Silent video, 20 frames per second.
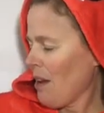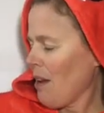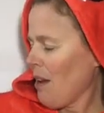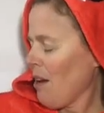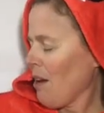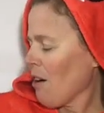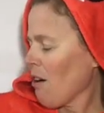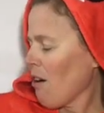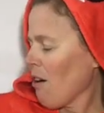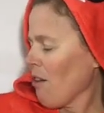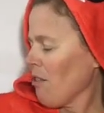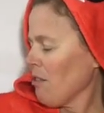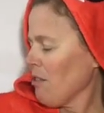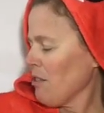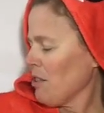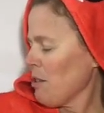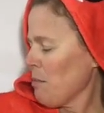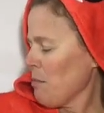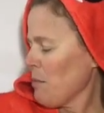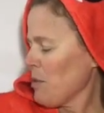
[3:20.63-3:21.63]
Karl
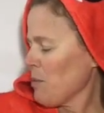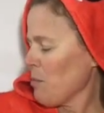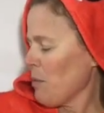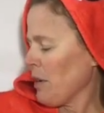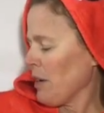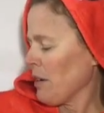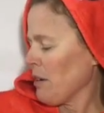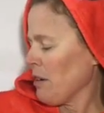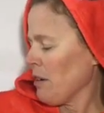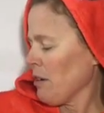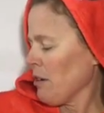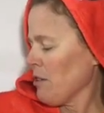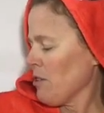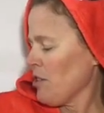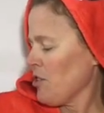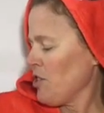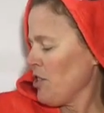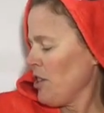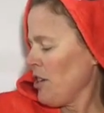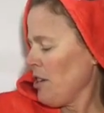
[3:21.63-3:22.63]
looked at Miss Whitaker.
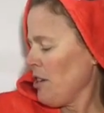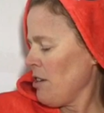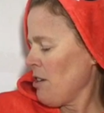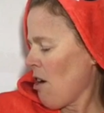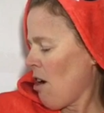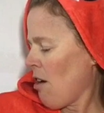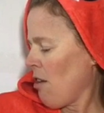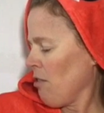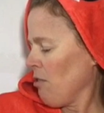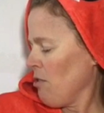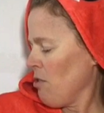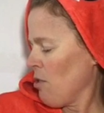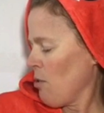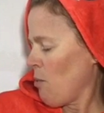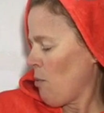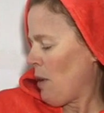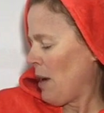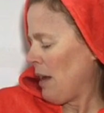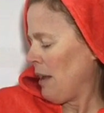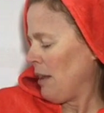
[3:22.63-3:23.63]
She did not look
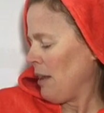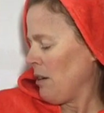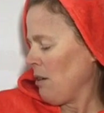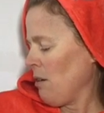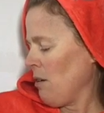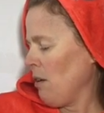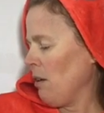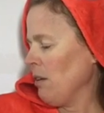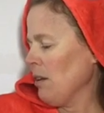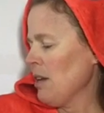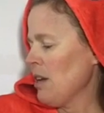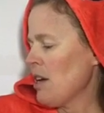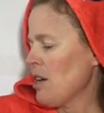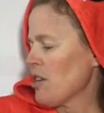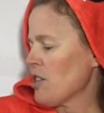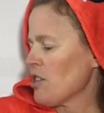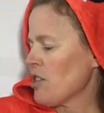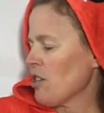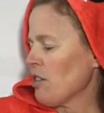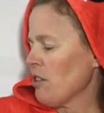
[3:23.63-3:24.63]
well at all.
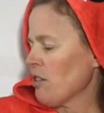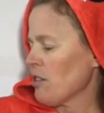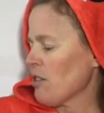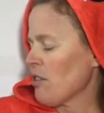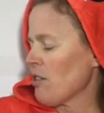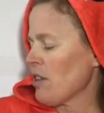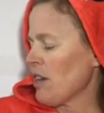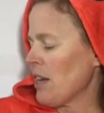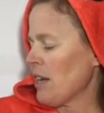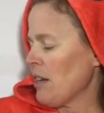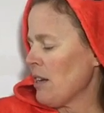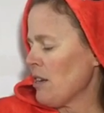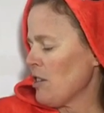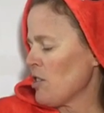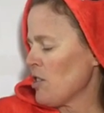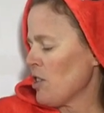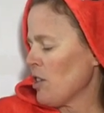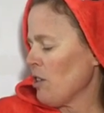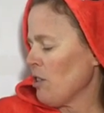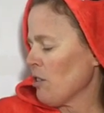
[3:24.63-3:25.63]
She looked thin and
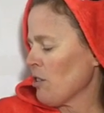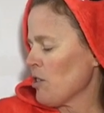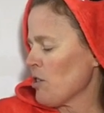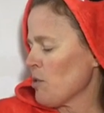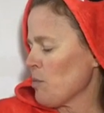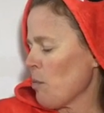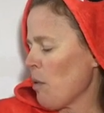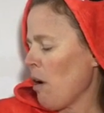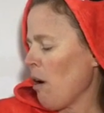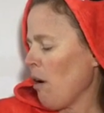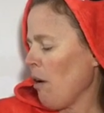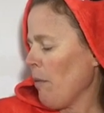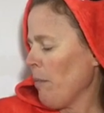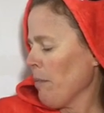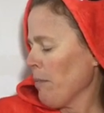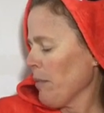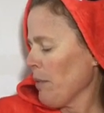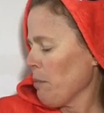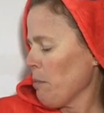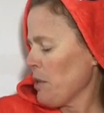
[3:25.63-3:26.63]
she looked small,
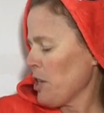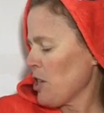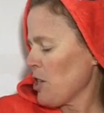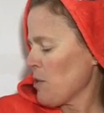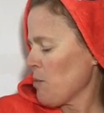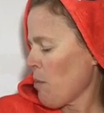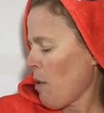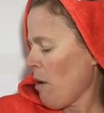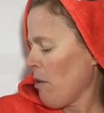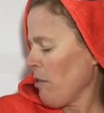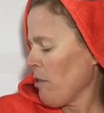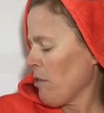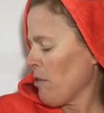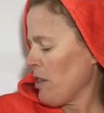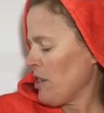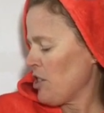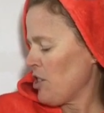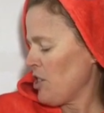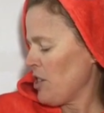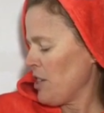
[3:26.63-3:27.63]
much smaller
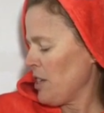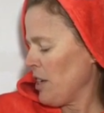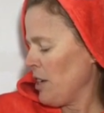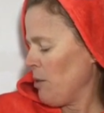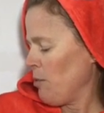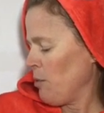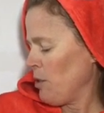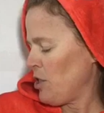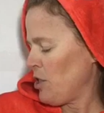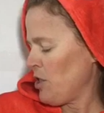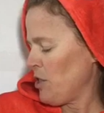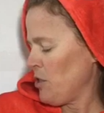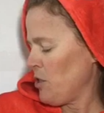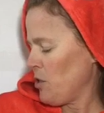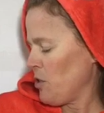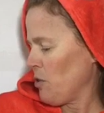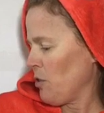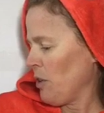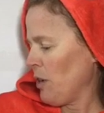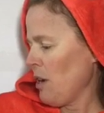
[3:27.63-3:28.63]
than she did when she
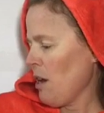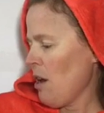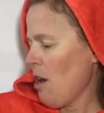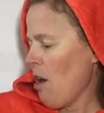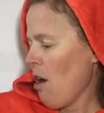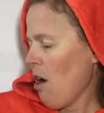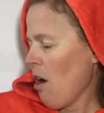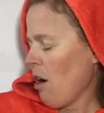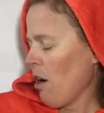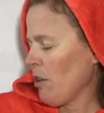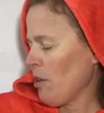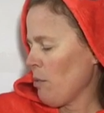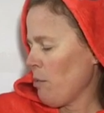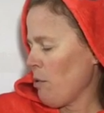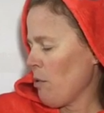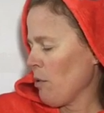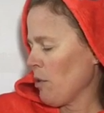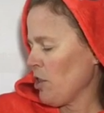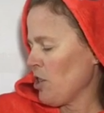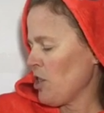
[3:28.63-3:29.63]
stood on the
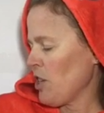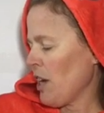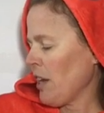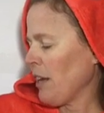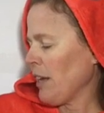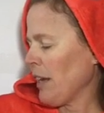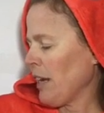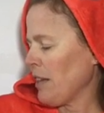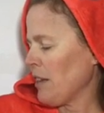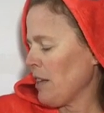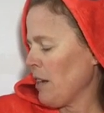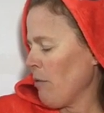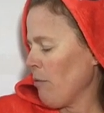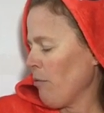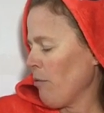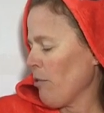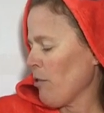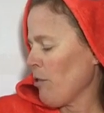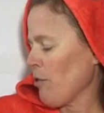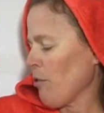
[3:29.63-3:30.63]
porch yelling at them
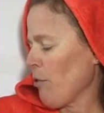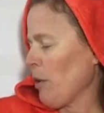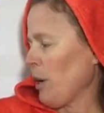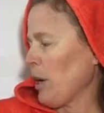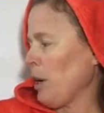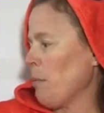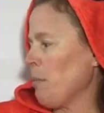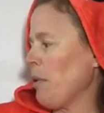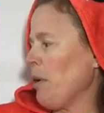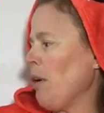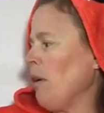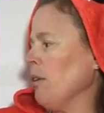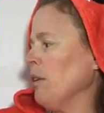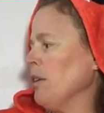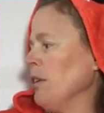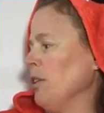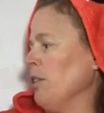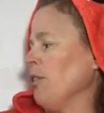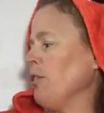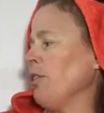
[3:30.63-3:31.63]
for throwing a ball
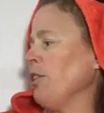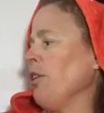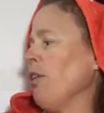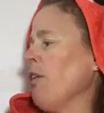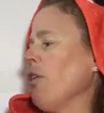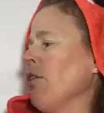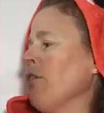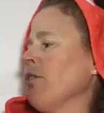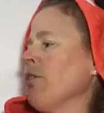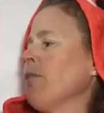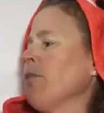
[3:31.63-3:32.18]
in her yard.